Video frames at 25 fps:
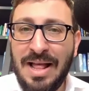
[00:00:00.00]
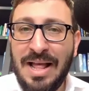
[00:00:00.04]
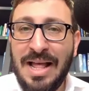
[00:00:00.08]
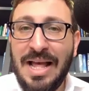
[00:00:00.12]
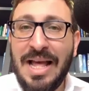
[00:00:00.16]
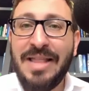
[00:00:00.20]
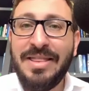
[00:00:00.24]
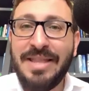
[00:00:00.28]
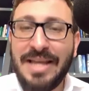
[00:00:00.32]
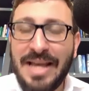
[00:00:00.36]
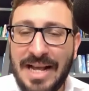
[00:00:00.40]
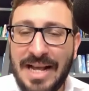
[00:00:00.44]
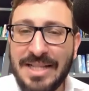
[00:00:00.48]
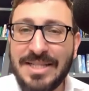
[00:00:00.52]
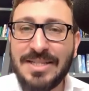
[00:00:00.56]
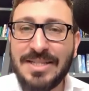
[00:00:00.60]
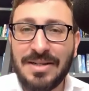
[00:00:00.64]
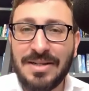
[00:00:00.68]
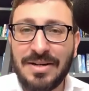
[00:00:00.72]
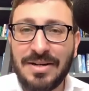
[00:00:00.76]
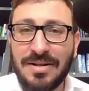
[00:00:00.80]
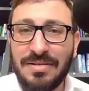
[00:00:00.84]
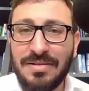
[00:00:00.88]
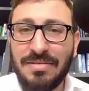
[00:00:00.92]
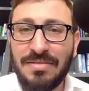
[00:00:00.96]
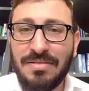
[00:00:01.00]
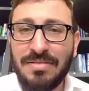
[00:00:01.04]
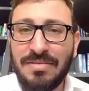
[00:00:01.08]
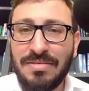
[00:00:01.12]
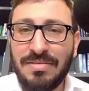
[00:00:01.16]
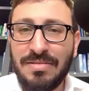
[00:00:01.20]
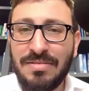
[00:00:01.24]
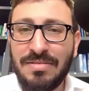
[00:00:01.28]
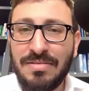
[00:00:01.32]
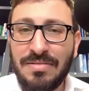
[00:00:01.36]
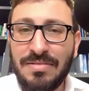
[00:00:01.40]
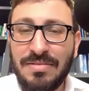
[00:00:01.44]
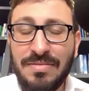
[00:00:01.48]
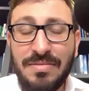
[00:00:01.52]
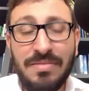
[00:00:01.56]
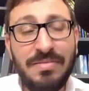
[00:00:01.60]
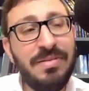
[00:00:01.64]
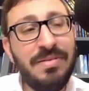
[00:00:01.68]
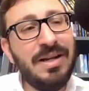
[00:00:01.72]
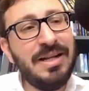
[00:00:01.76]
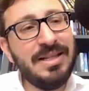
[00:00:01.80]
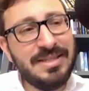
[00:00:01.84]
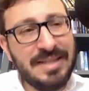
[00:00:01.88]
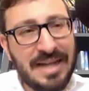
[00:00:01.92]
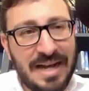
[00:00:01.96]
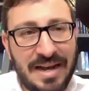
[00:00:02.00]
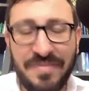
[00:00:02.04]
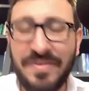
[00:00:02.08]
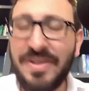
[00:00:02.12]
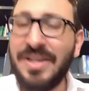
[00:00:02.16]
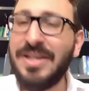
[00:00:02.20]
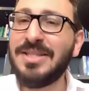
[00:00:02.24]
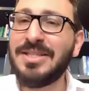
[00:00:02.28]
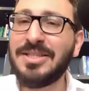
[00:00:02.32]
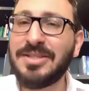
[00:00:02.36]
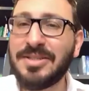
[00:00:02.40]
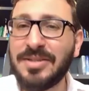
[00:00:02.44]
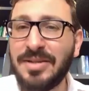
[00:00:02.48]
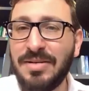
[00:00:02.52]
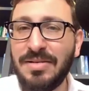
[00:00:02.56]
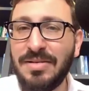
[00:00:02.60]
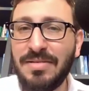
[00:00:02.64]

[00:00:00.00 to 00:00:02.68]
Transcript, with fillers: And the answer, it's obvious.